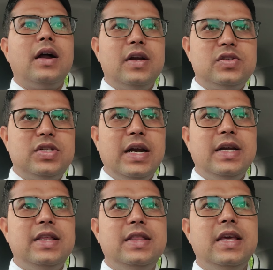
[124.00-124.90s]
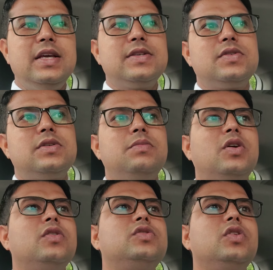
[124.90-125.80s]
understand the things,
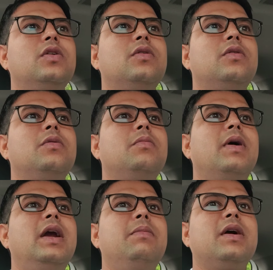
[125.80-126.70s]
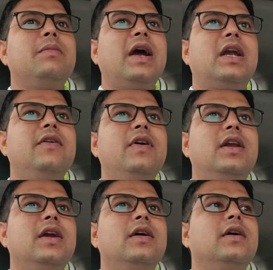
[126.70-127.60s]
because your mind become
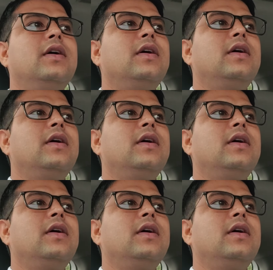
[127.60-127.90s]
activated.